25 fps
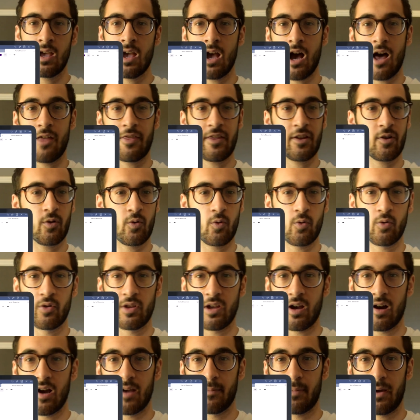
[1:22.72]
I think all the
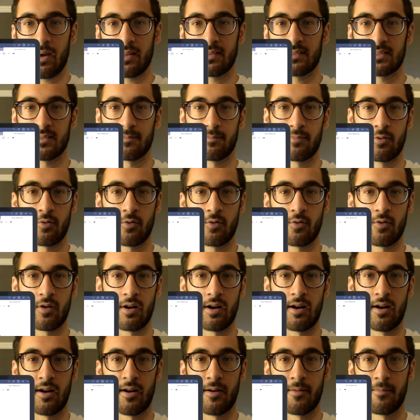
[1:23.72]
iPads support
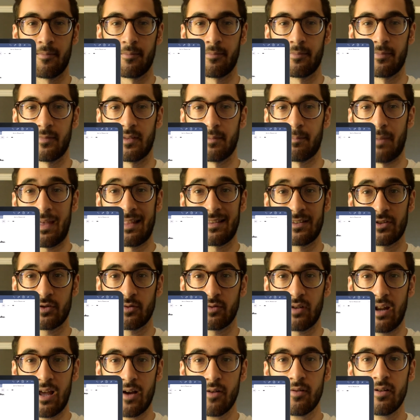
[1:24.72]
the pencil
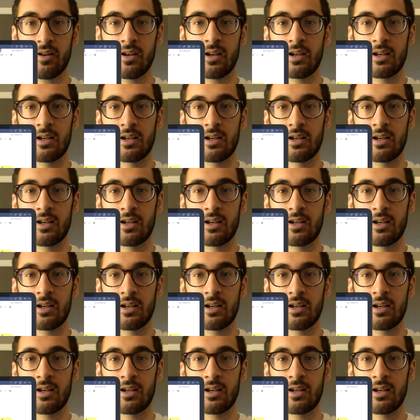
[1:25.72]
now.